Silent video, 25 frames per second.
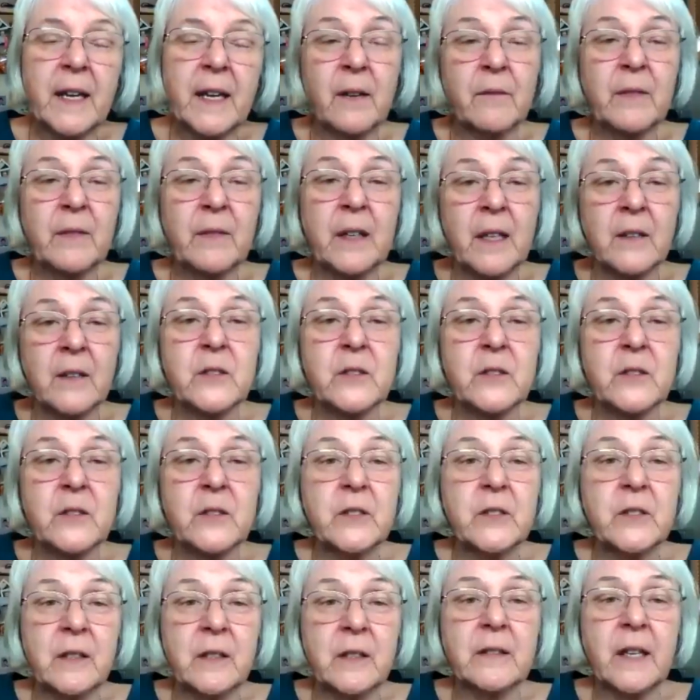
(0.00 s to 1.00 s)
the energy to
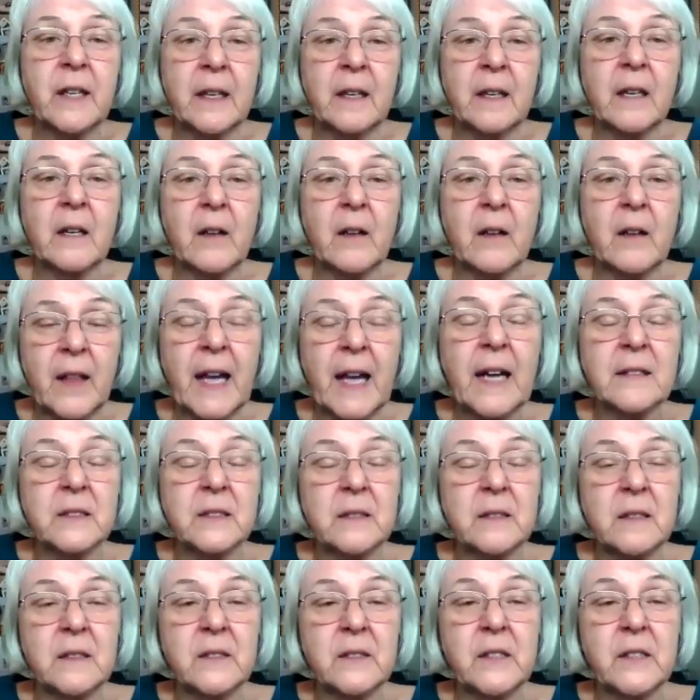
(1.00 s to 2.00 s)
take class
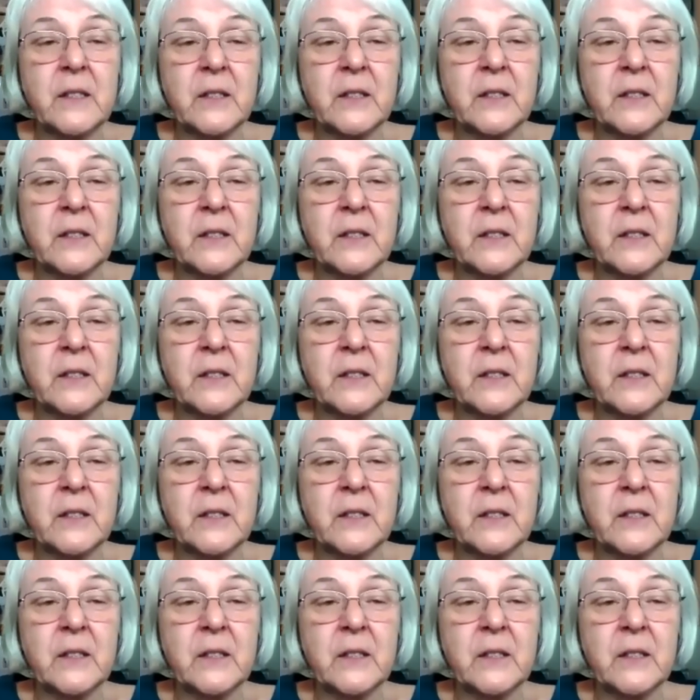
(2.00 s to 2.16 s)
this year.